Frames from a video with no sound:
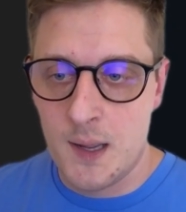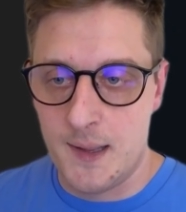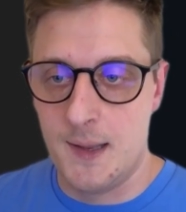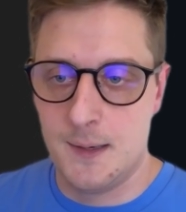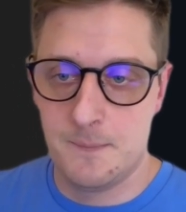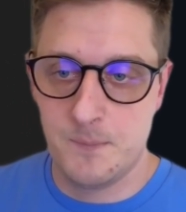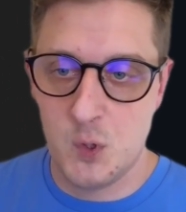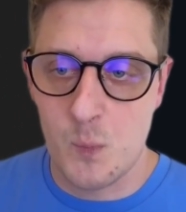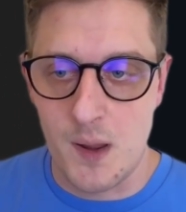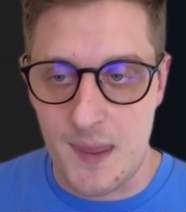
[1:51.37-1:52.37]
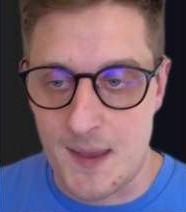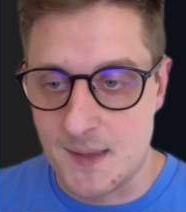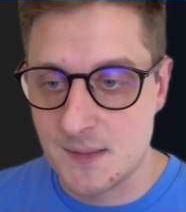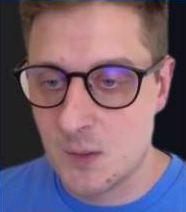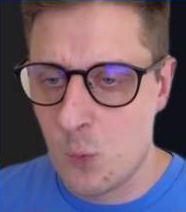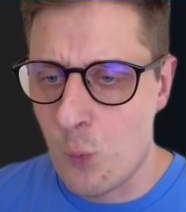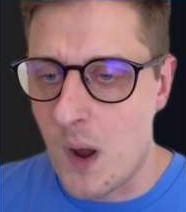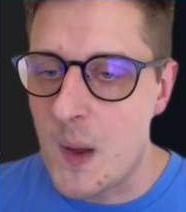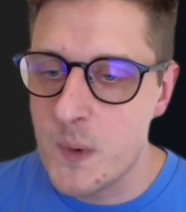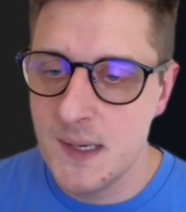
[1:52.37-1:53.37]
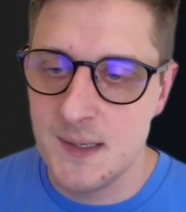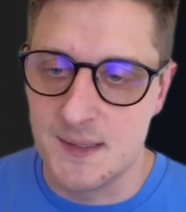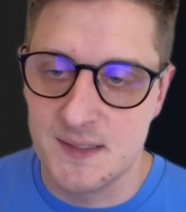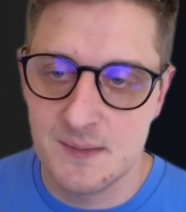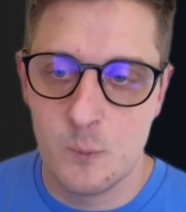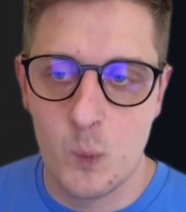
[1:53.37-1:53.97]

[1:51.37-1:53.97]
And you might ask why we need this.